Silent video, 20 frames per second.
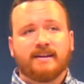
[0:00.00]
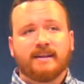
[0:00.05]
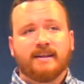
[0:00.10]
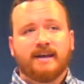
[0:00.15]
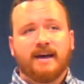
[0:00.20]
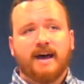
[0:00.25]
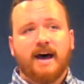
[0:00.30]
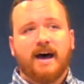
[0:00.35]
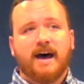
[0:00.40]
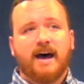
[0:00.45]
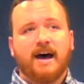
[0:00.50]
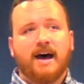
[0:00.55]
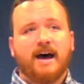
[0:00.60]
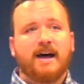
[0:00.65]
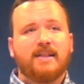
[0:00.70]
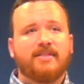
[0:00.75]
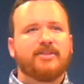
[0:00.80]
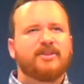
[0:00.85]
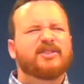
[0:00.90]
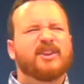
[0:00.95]

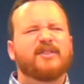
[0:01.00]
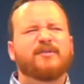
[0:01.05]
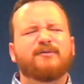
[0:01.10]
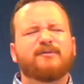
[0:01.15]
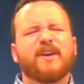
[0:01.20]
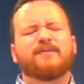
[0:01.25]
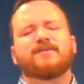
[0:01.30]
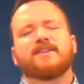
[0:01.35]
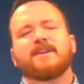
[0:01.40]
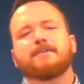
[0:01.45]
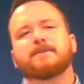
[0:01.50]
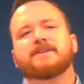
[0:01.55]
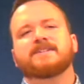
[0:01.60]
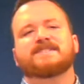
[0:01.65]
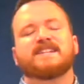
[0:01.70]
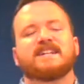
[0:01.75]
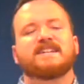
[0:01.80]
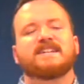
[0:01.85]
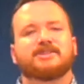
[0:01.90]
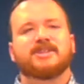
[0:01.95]
there's a
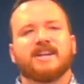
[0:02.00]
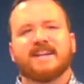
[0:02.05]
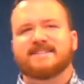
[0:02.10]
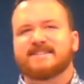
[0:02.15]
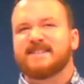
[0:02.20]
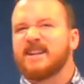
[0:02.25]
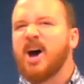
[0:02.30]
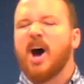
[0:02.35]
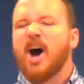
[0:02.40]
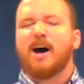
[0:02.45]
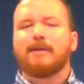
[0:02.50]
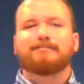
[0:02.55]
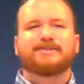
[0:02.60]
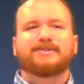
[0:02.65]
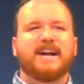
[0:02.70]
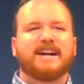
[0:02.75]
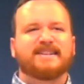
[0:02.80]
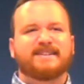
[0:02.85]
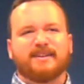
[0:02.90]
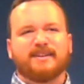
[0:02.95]
50% chance, an
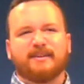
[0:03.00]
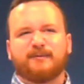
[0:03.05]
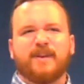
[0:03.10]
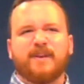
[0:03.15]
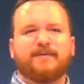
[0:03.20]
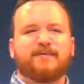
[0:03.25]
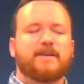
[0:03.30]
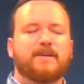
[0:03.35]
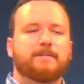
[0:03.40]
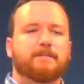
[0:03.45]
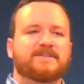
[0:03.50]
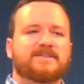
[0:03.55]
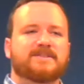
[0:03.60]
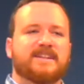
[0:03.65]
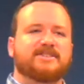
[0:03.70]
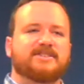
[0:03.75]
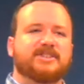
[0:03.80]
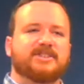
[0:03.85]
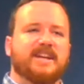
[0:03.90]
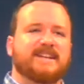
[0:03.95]
objective
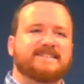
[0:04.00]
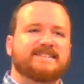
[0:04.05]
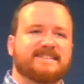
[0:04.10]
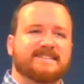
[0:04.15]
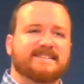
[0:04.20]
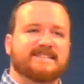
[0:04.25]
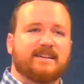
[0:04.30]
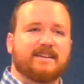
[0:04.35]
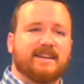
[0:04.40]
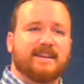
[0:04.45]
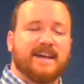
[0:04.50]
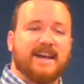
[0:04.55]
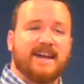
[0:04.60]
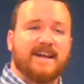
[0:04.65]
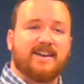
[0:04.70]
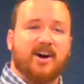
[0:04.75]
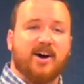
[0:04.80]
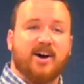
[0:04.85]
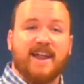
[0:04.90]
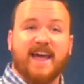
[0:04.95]
50% chance it's going to
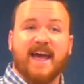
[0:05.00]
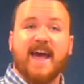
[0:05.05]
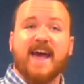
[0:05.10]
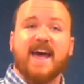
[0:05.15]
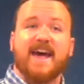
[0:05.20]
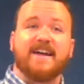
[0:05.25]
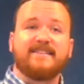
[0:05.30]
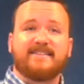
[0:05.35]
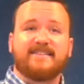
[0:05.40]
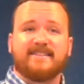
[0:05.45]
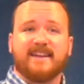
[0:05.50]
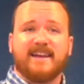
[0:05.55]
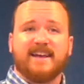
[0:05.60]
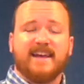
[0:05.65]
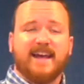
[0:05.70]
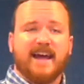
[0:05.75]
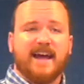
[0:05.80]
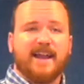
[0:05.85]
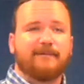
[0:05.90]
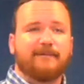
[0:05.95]
land on heads,
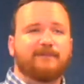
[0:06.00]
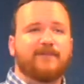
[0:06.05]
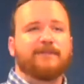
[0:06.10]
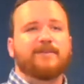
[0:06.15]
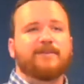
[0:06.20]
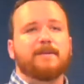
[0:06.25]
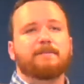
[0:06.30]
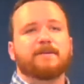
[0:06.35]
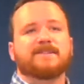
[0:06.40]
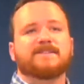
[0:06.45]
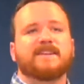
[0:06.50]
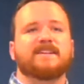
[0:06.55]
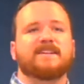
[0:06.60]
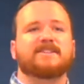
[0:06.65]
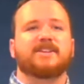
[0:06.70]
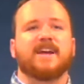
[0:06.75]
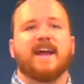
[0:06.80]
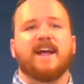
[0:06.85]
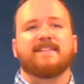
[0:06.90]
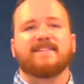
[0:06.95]
and a 50%
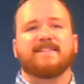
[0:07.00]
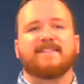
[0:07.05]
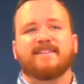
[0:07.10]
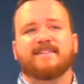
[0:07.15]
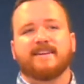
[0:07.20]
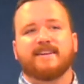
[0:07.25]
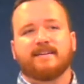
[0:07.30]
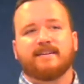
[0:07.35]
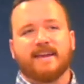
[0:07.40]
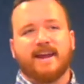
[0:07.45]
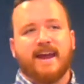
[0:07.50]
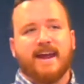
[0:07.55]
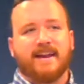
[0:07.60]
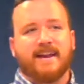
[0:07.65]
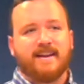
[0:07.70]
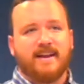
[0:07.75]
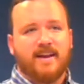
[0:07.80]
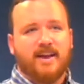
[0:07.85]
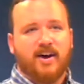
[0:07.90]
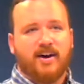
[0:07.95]
chance it's going to
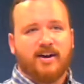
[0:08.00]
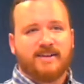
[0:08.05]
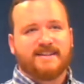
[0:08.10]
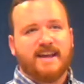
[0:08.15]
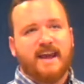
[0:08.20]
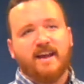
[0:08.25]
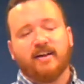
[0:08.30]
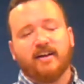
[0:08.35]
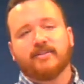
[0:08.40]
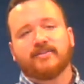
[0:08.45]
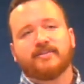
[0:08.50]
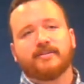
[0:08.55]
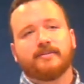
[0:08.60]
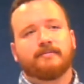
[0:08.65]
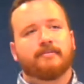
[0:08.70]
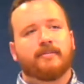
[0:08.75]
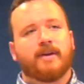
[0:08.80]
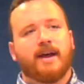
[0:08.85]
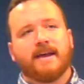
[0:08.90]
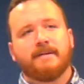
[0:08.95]
land on tails,
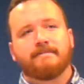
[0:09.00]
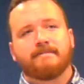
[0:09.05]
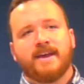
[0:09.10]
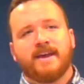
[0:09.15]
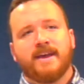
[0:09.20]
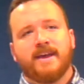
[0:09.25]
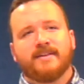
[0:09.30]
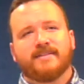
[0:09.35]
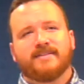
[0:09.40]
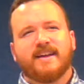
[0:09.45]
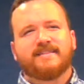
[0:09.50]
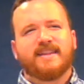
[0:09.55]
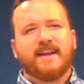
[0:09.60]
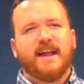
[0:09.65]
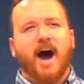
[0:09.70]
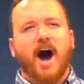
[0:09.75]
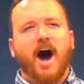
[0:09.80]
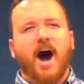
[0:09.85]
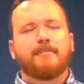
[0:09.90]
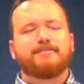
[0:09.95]
right? So that's
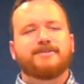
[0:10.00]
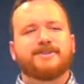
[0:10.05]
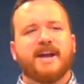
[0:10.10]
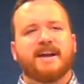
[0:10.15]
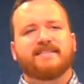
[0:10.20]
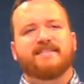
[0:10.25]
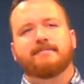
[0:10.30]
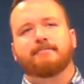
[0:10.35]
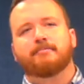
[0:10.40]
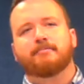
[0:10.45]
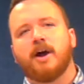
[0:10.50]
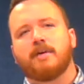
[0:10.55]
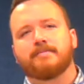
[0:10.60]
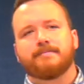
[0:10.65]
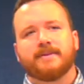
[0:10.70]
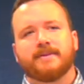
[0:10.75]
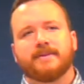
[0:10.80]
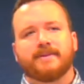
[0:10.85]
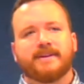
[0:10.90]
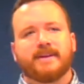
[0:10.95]
objective
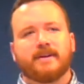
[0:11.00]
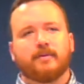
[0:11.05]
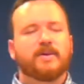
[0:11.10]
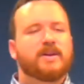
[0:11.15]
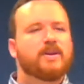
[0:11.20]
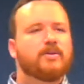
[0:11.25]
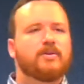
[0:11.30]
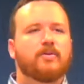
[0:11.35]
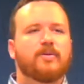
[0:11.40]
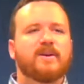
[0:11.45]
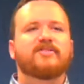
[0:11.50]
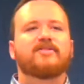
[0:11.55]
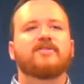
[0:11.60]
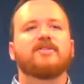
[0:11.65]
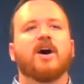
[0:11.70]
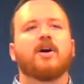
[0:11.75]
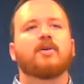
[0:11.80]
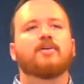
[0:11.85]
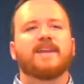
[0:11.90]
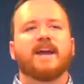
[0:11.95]
probability. We don't always
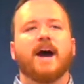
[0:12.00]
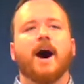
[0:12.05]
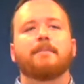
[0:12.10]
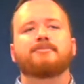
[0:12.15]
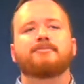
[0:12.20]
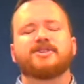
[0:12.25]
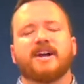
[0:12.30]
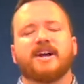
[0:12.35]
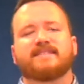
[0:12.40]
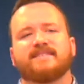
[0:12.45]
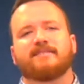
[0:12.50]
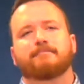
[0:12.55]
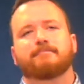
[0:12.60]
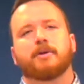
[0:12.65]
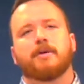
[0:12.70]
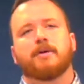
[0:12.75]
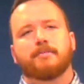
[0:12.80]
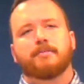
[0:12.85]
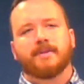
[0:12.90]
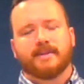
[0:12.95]
know the objective
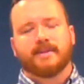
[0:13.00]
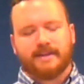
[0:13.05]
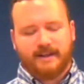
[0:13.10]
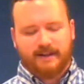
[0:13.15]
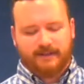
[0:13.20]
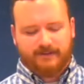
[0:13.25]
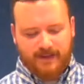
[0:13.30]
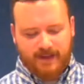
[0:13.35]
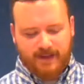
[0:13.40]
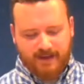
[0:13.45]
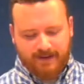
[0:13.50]
probability of things.